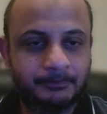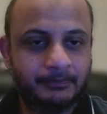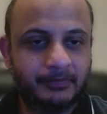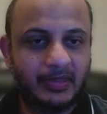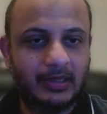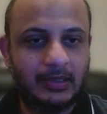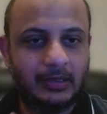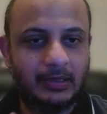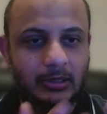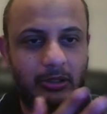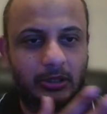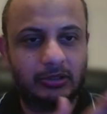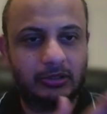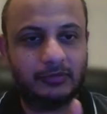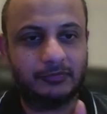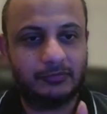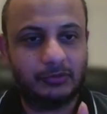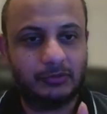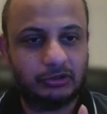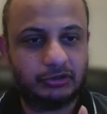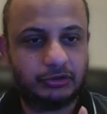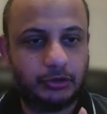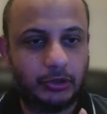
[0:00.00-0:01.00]
a lot of
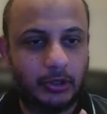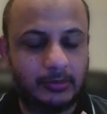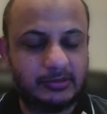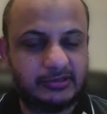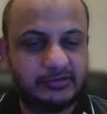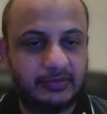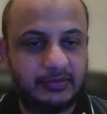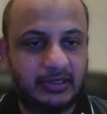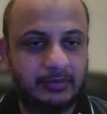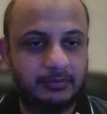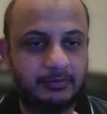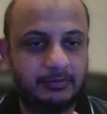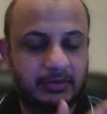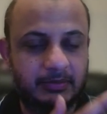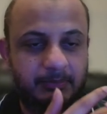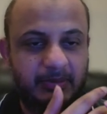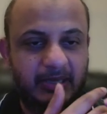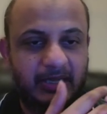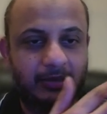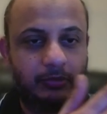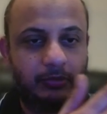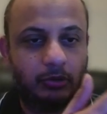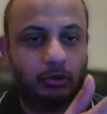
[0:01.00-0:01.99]
those jobs will
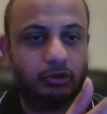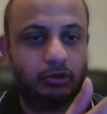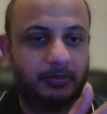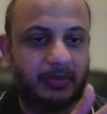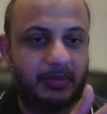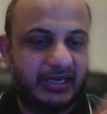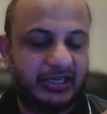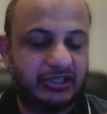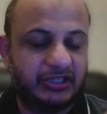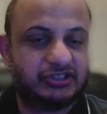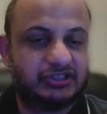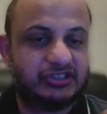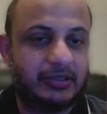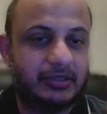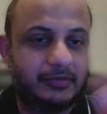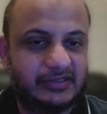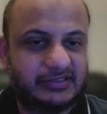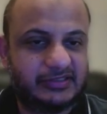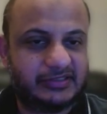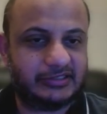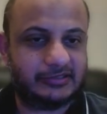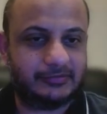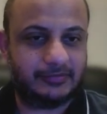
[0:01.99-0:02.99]
go to managed
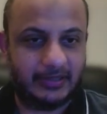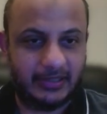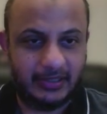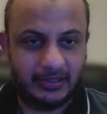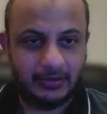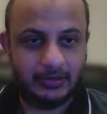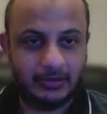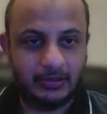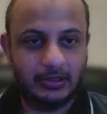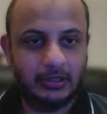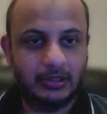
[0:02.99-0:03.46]
services, right?